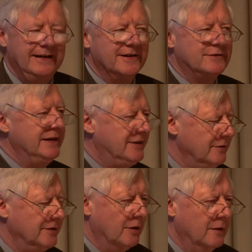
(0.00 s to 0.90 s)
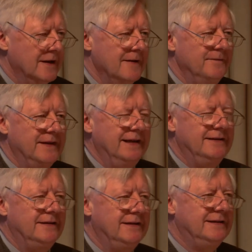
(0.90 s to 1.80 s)
here is we do know they
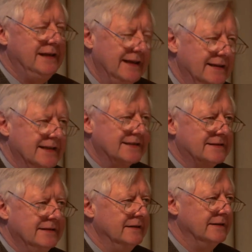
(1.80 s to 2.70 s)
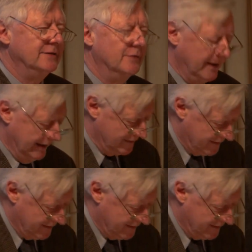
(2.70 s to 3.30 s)
did exist, though none have